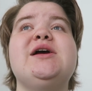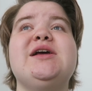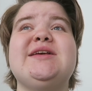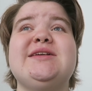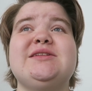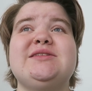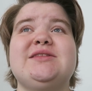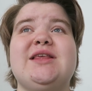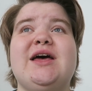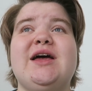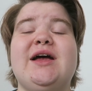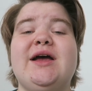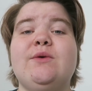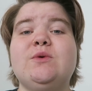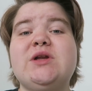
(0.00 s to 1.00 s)
is
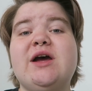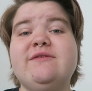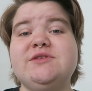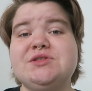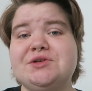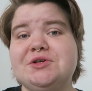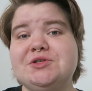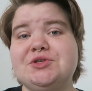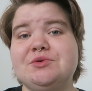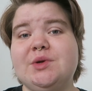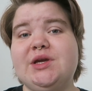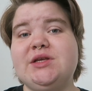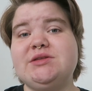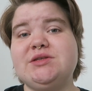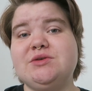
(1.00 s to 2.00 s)
that I would have
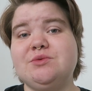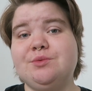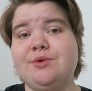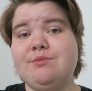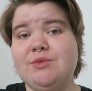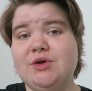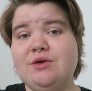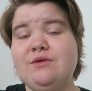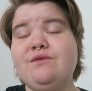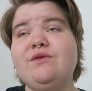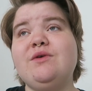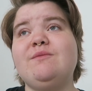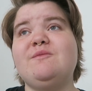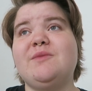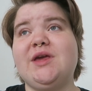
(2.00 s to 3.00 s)
surgery to remove
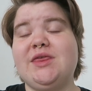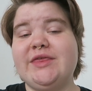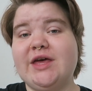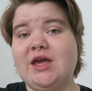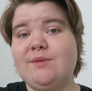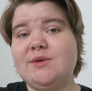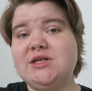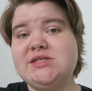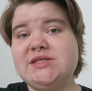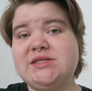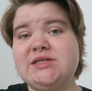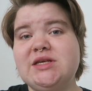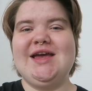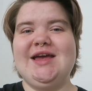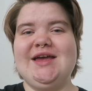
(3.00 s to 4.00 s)
my
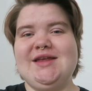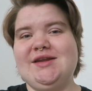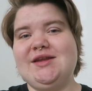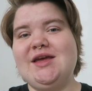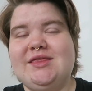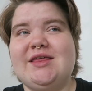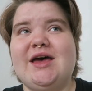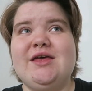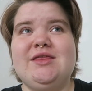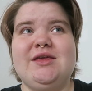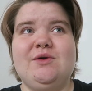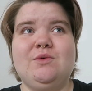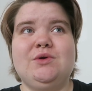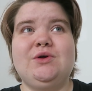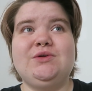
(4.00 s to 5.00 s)
thymus, and that
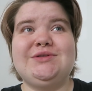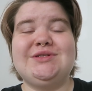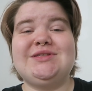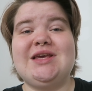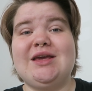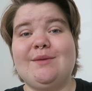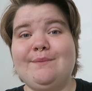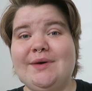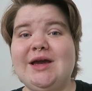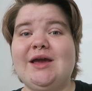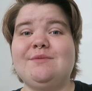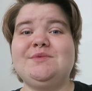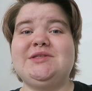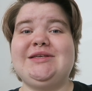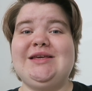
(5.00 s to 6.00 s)
they would also take a
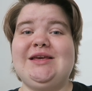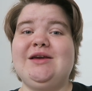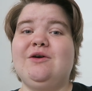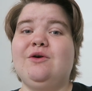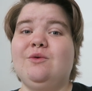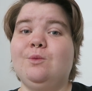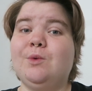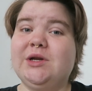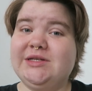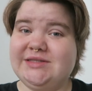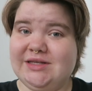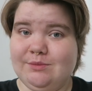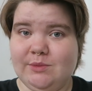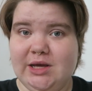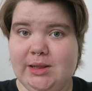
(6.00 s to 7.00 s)
biopsy on what is
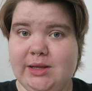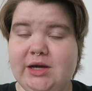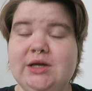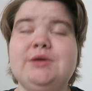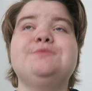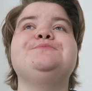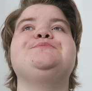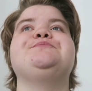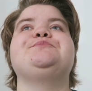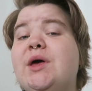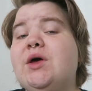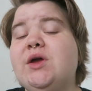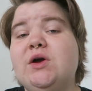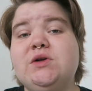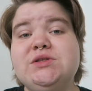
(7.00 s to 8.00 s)
in my lung.
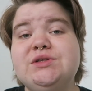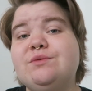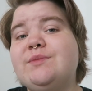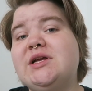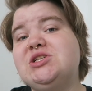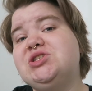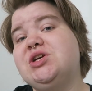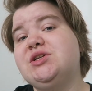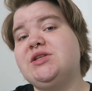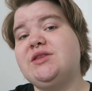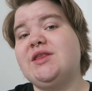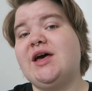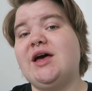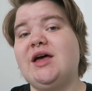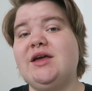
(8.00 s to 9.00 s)
But he also mentioned
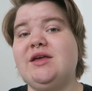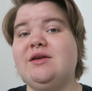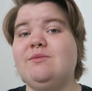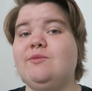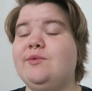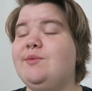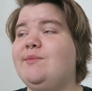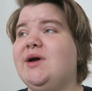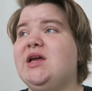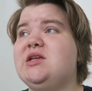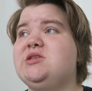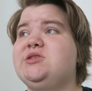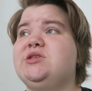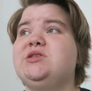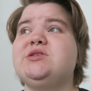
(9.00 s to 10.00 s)
that we
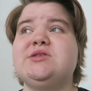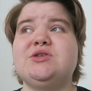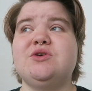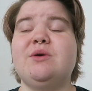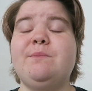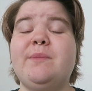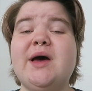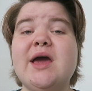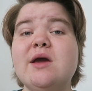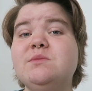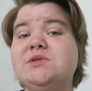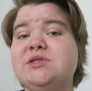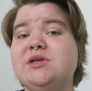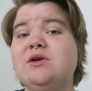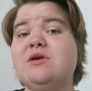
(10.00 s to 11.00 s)
might just do a
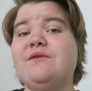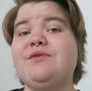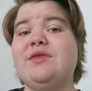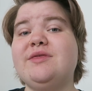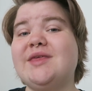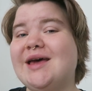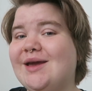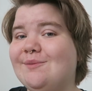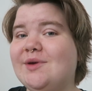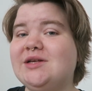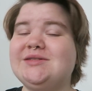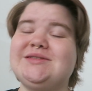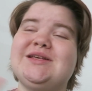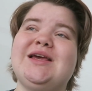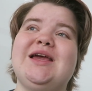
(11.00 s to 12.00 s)
biopsy of the
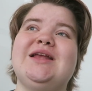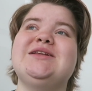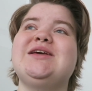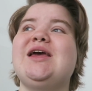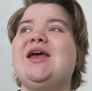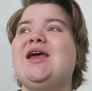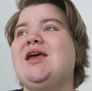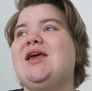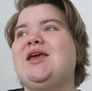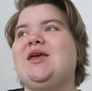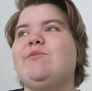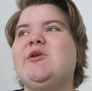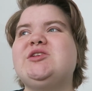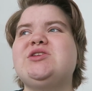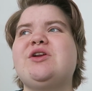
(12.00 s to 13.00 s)
thymus, and he
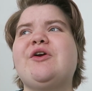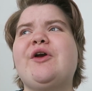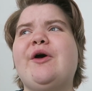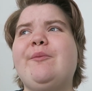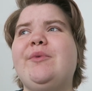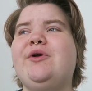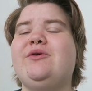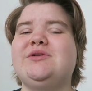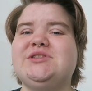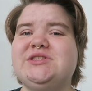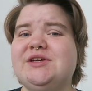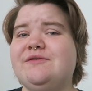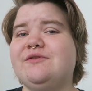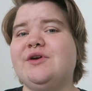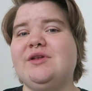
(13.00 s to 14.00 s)
mentioned a couple
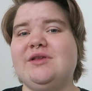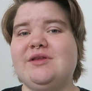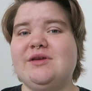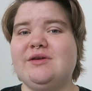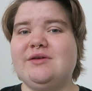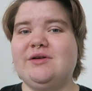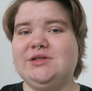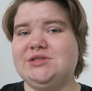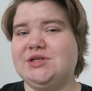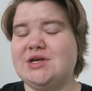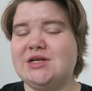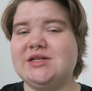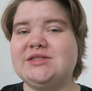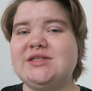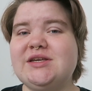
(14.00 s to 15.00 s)
different
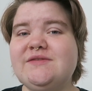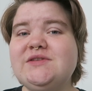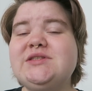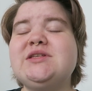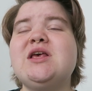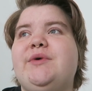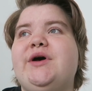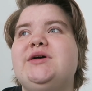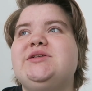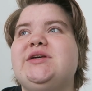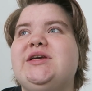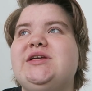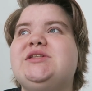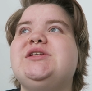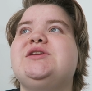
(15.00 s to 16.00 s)
alternatives, but
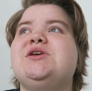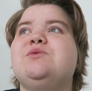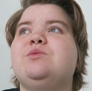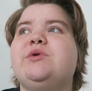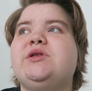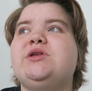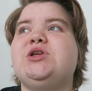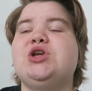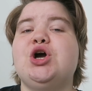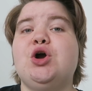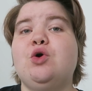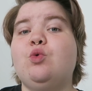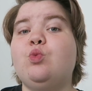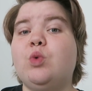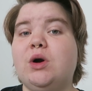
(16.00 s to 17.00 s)
he didn't really know
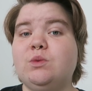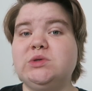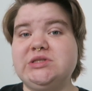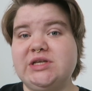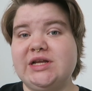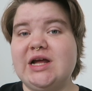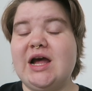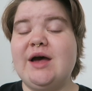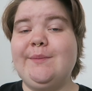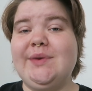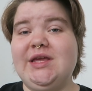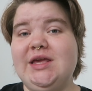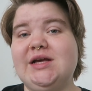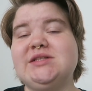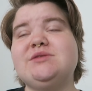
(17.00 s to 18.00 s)
what was gonna
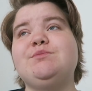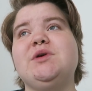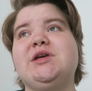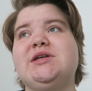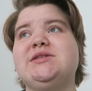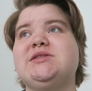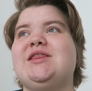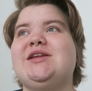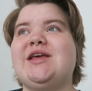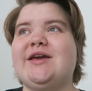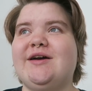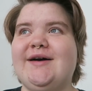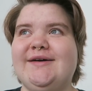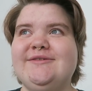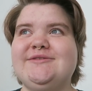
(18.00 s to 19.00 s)
happen yet, because the day
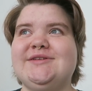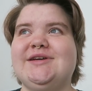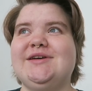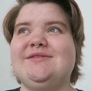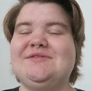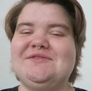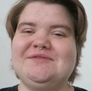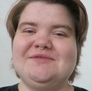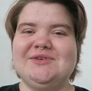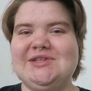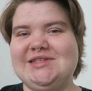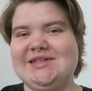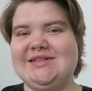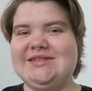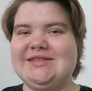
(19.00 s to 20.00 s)
after,
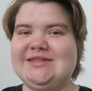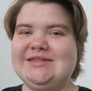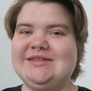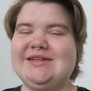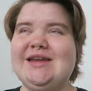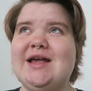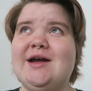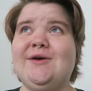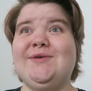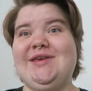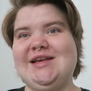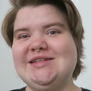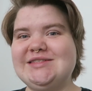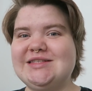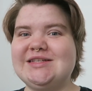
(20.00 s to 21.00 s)
which is now
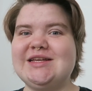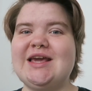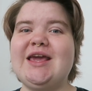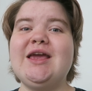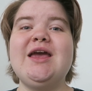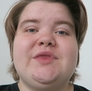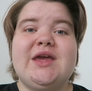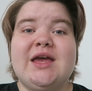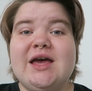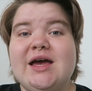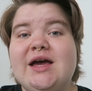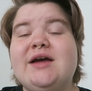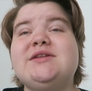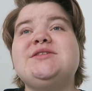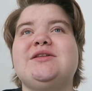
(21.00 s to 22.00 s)
yesterday, they
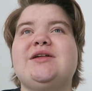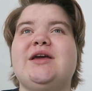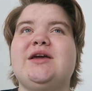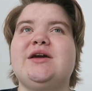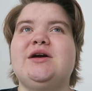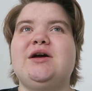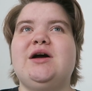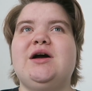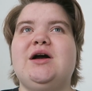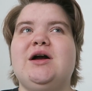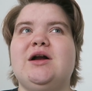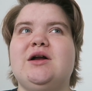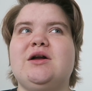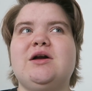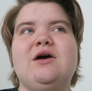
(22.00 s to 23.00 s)
had like a
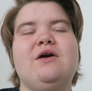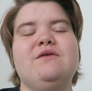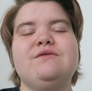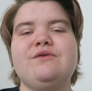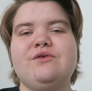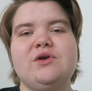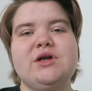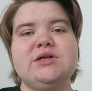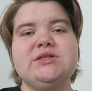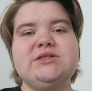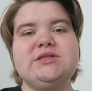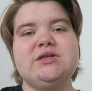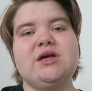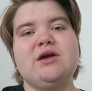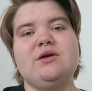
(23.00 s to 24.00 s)

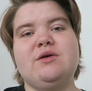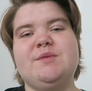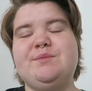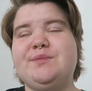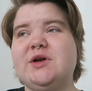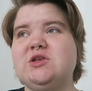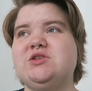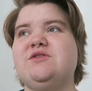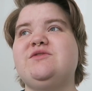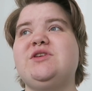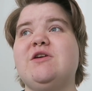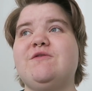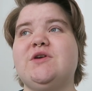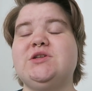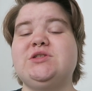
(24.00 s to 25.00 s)
conference. A bunch of
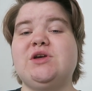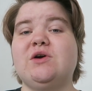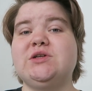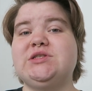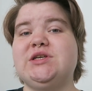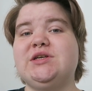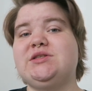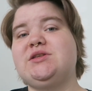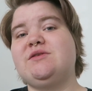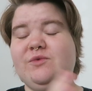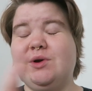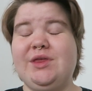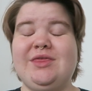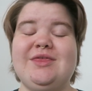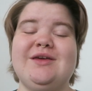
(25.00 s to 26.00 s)
different doctors
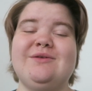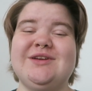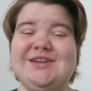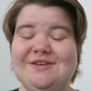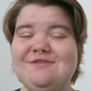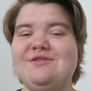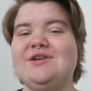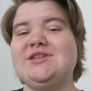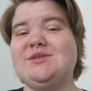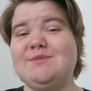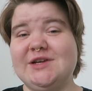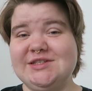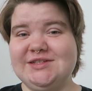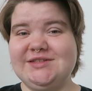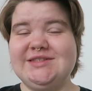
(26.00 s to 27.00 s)
with different
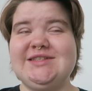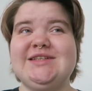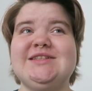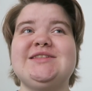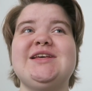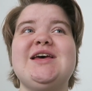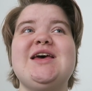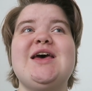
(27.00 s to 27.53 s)
specialties